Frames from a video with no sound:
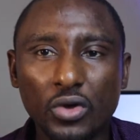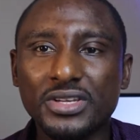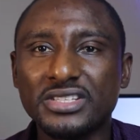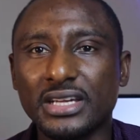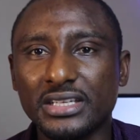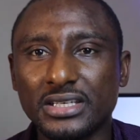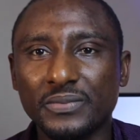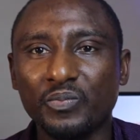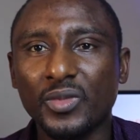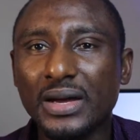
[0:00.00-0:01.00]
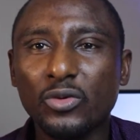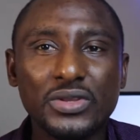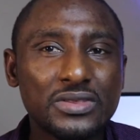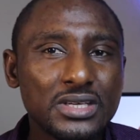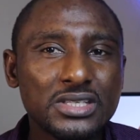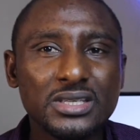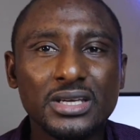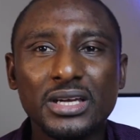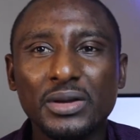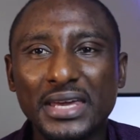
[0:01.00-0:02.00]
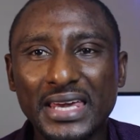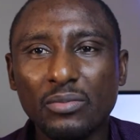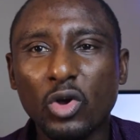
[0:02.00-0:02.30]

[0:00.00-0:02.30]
on this later. With this came